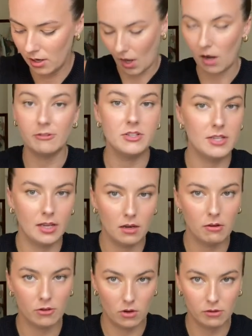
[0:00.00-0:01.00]
Obviously, I
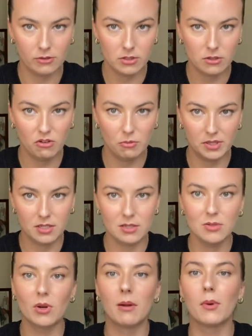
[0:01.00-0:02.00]
love all of her stuff, but this
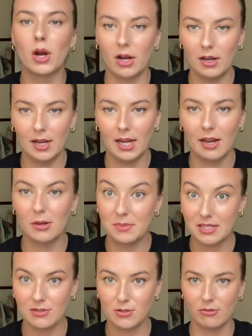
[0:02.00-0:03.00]
is what I'm currently like
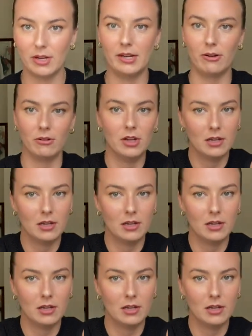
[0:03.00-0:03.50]
obsessed with right now.